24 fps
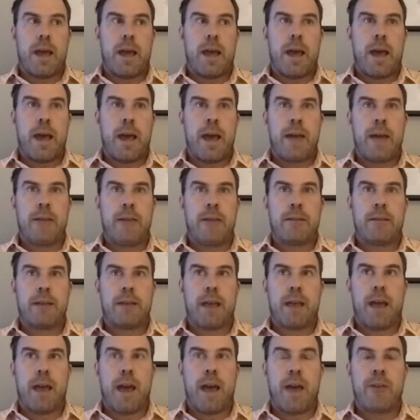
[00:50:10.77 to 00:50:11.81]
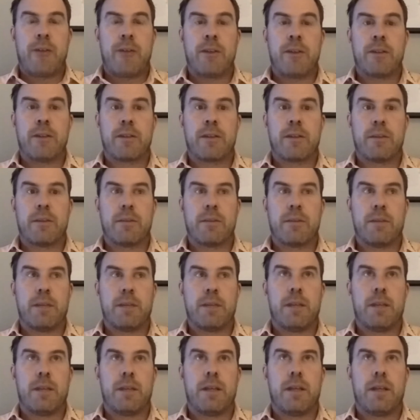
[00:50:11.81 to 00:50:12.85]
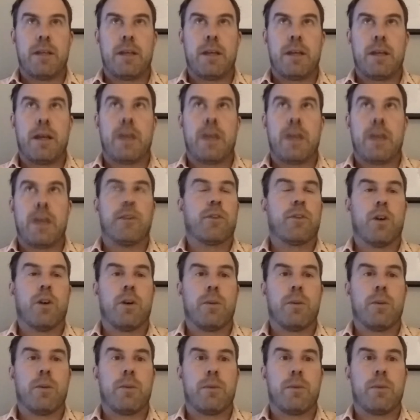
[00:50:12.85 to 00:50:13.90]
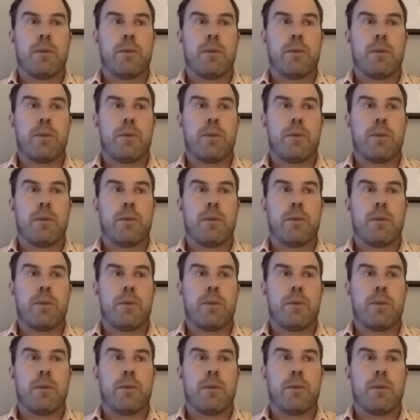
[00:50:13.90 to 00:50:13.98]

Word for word: And having somebody at the top